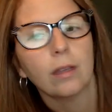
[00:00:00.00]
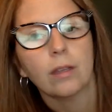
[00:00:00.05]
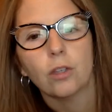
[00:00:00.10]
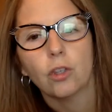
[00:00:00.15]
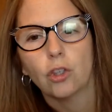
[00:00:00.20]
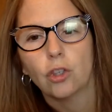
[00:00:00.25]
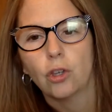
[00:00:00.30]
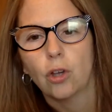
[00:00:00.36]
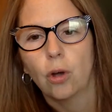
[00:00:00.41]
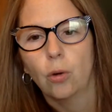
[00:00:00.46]

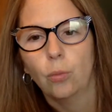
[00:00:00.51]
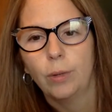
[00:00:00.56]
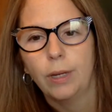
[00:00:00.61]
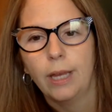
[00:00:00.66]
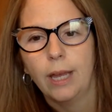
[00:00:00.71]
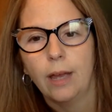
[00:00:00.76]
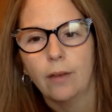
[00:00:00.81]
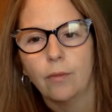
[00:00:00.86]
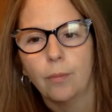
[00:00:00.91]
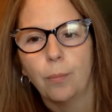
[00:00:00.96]
So we
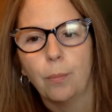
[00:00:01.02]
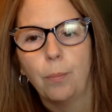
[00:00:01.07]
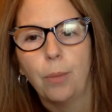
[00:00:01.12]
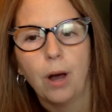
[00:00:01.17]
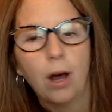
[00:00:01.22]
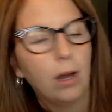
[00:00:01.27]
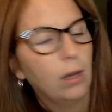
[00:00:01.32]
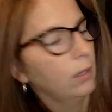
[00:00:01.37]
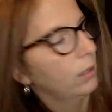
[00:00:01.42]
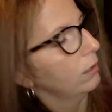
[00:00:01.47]
have P,
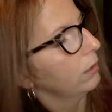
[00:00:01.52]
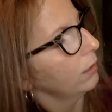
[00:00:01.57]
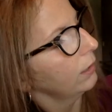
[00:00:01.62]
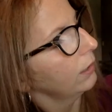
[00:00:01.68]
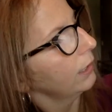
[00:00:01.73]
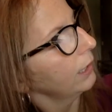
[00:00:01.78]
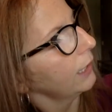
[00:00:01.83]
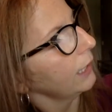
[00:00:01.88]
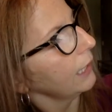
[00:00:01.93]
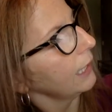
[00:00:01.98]

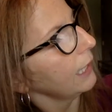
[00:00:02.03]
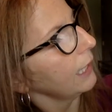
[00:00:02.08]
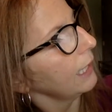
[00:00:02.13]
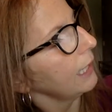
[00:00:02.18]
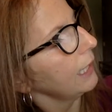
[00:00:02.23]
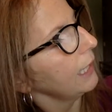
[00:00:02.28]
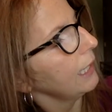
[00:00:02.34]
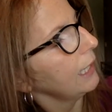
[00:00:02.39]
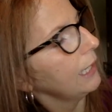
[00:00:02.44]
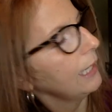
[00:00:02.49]

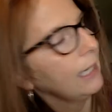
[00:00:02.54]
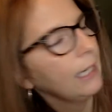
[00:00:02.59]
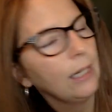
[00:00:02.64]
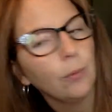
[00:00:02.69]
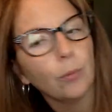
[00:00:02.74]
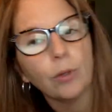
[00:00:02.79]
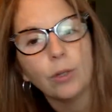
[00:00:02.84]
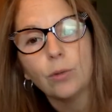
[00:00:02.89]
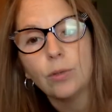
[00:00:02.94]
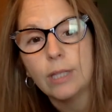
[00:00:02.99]
E,
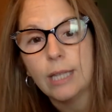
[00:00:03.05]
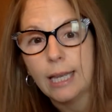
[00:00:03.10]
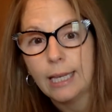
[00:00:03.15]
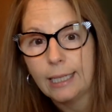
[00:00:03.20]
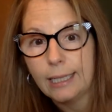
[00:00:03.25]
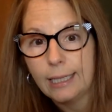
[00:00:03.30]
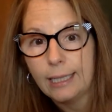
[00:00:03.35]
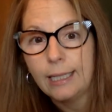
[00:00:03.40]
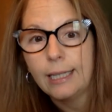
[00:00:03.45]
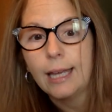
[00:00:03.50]
we're using that
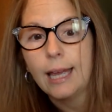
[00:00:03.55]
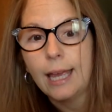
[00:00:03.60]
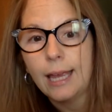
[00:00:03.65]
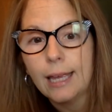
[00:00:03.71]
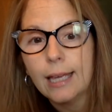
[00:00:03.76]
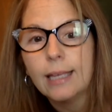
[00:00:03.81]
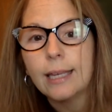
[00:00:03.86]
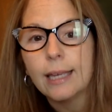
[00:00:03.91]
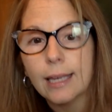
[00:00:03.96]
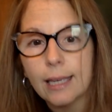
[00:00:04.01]
EA
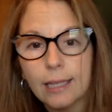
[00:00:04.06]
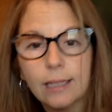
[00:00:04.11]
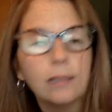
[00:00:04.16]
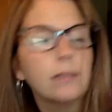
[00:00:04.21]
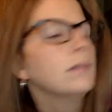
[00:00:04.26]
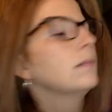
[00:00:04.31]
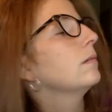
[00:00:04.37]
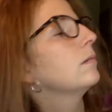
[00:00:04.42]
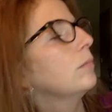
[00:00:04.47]
again